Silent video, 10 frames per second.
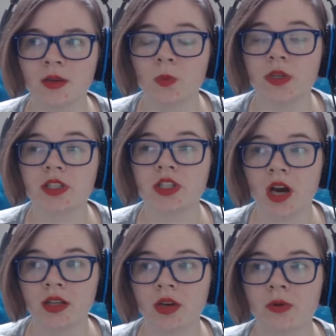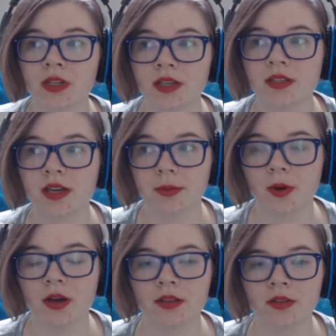We did not go to
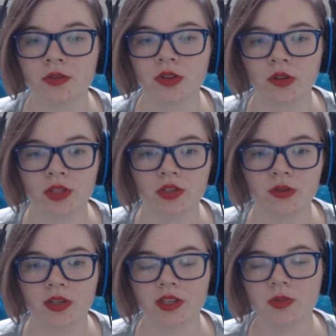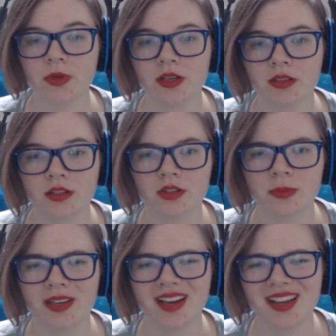Itaewon. Those are the only two things we didn't do,
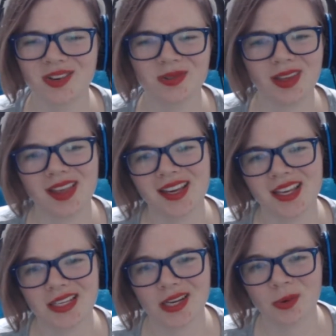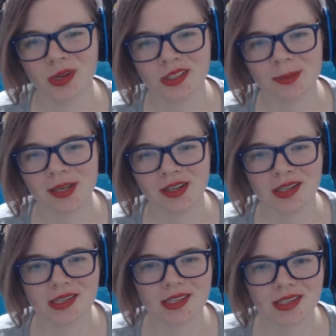but I don't really like Itaewon, to be
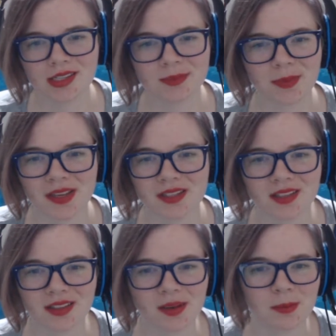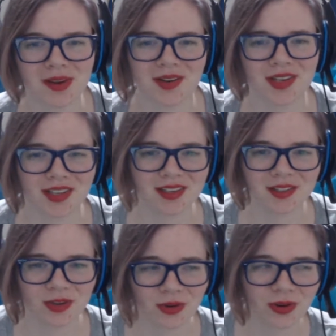honest. It's basically America
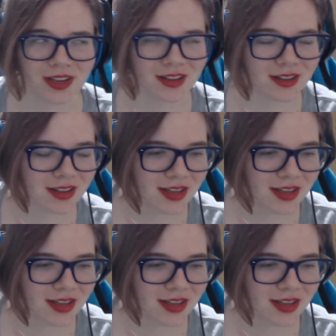and Korea.